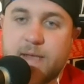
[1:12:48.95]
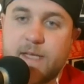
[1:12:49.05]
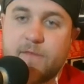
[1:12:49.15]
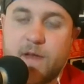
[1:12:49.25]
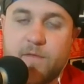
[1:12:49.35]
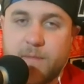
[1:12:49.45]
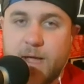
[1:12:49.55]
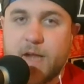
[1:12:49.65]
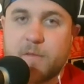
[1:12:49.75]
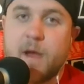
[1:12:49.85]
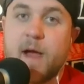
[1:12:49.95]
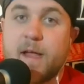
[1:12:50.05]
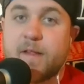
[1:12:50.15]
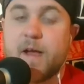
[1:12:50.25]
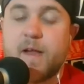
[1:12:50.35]
Tiffany from Dadass
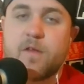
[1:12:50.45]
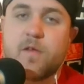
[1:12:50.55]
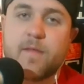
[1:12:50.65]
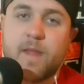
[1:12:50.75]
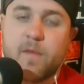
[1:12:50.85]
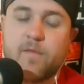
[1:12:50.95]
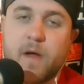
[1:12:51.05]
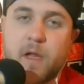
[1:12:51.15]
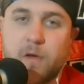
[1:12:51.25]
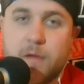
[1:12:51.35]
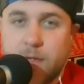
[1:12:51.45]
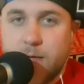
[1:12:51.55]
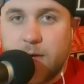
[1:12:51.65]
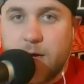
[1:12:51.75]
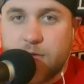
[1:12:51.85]
Podcast, guys, go give them a follow
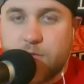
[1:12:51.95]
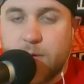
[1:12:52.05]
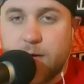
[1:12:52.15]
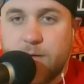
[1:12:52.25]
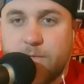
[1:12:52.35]
on Twitter.